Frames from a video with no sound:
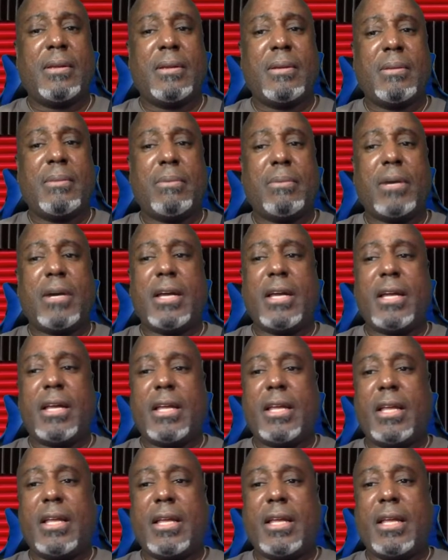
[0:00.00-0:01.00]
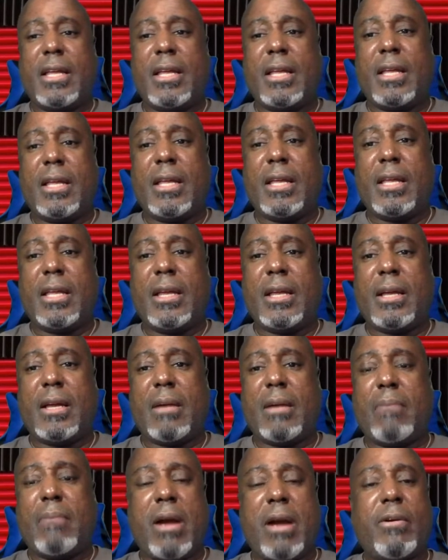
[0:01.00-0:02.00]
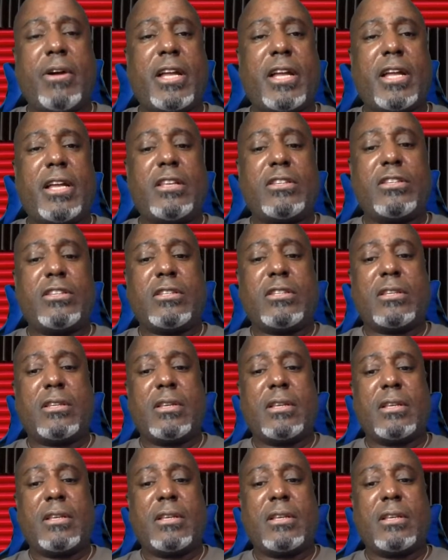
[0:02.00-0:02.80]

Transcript: But Americans